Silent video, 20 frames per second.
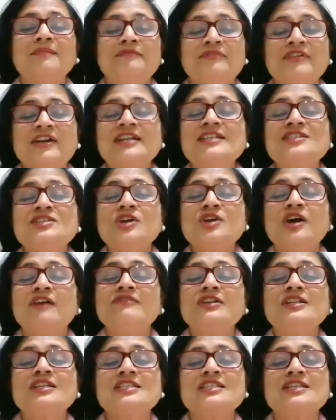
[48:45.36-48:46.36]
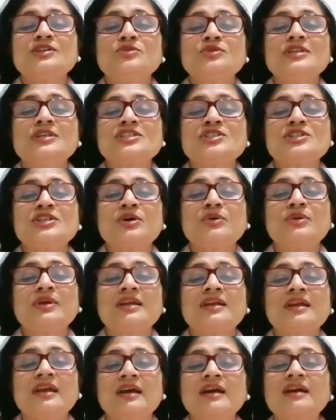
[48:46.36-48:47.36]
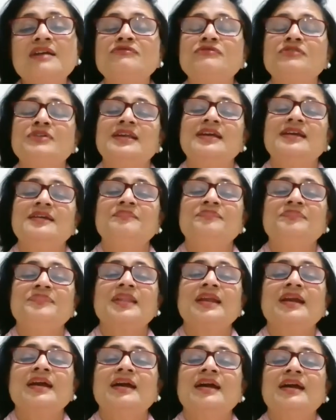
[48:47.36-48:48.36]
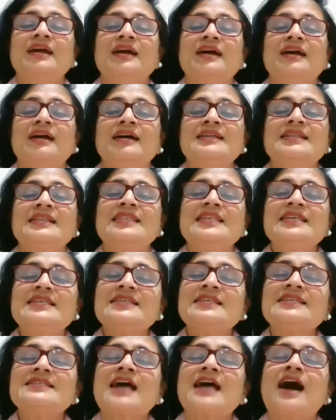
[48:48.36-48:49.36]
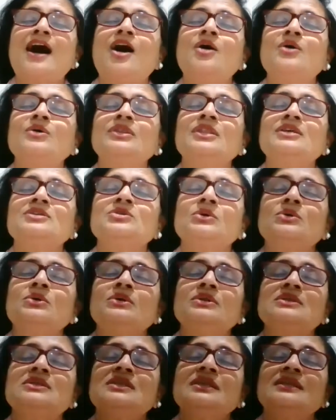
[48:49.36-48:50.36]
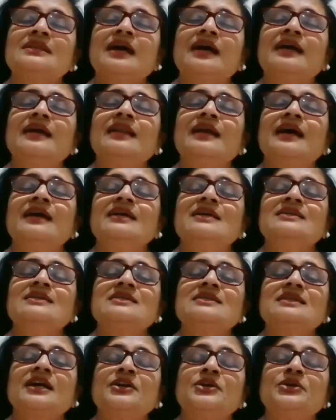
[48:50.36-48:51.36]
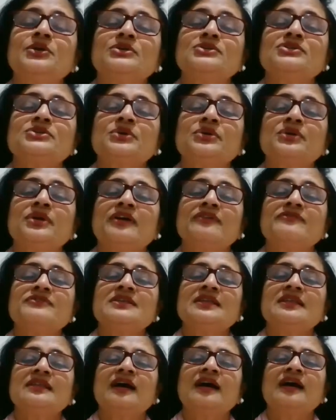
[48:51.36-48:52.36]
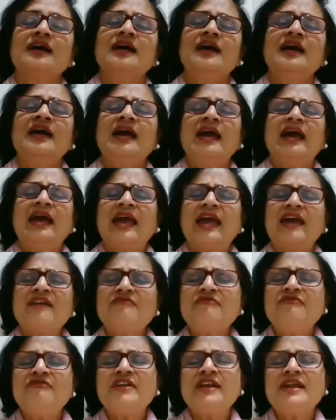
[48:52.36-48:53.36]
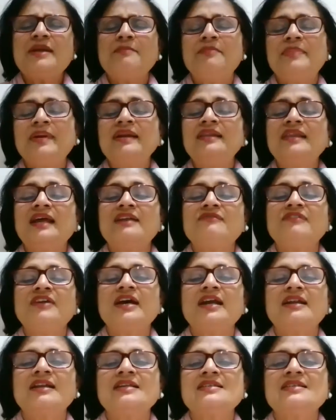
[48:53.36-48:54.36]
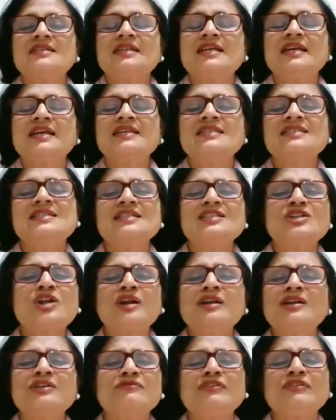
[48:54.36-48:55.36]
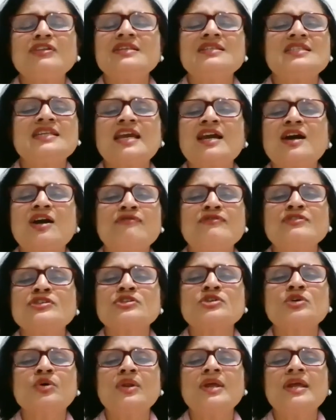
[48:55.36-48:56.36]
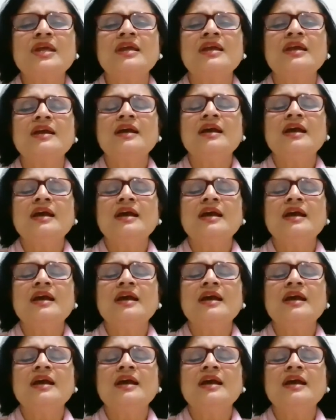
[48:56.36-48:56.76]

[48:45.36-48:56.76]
Friends, you have to listen to this story carefully. This is how this whole Sitayana is, the untold story of Sita. Every bit that we are listening is just not for the sake of a story.